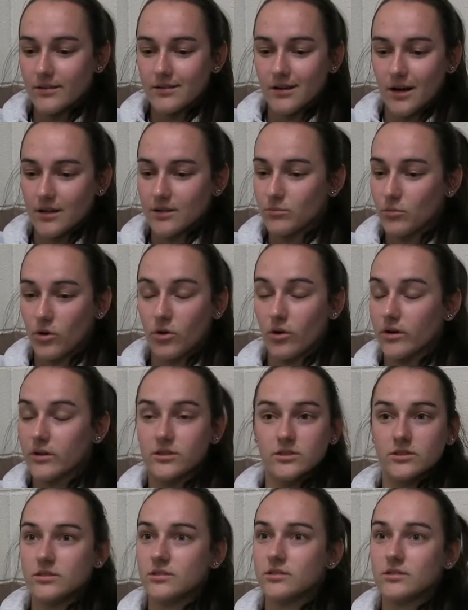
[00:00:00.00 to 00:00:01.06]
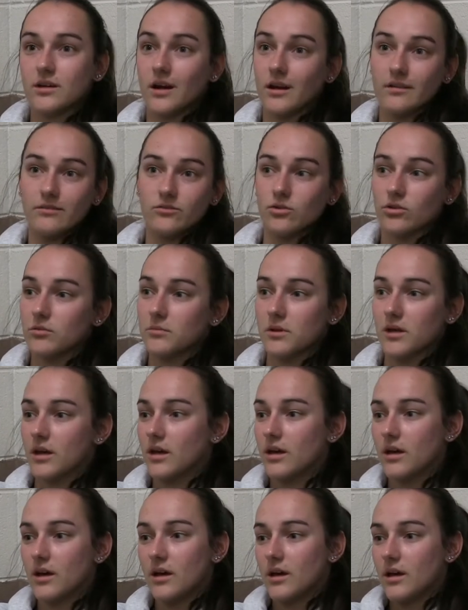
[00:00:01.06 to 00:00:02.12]
Dr. McCoy just kind of told
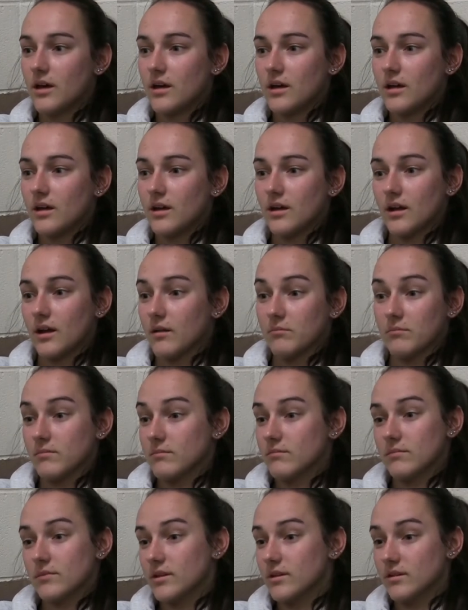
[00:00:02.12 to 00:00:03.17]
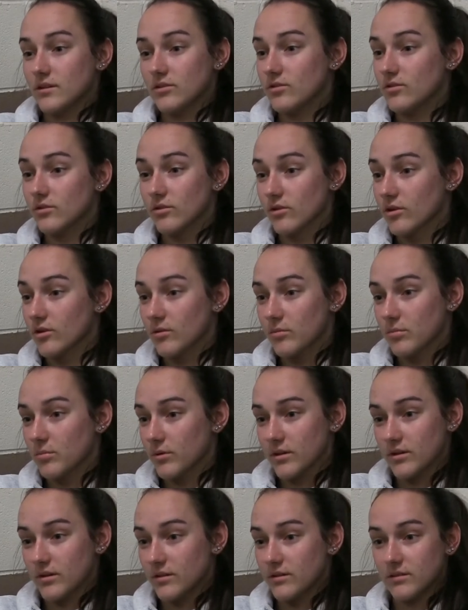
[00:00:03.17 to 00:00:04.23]
me I'm in this group
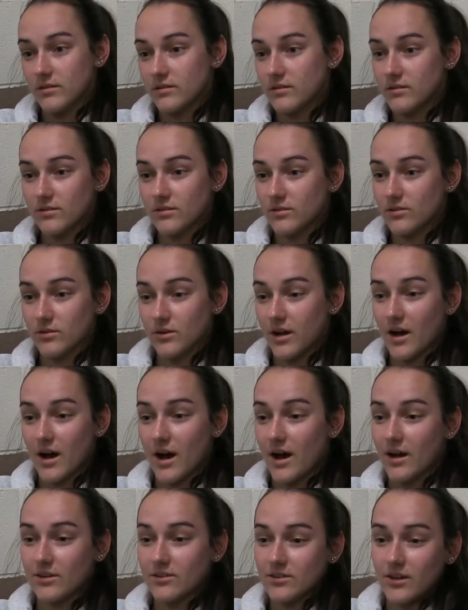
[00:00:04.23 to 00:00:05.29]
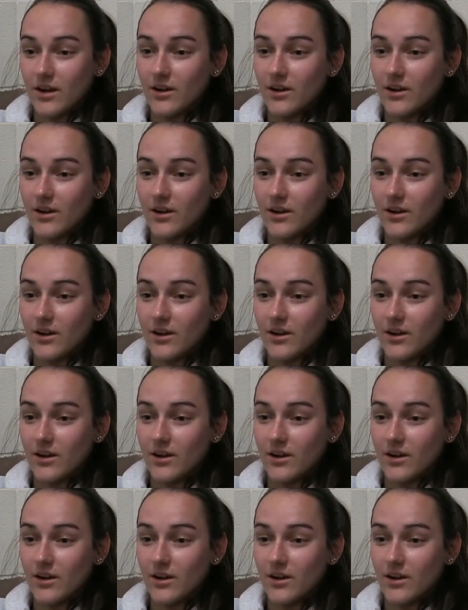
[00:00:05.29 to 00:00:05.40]
with these 3 guys.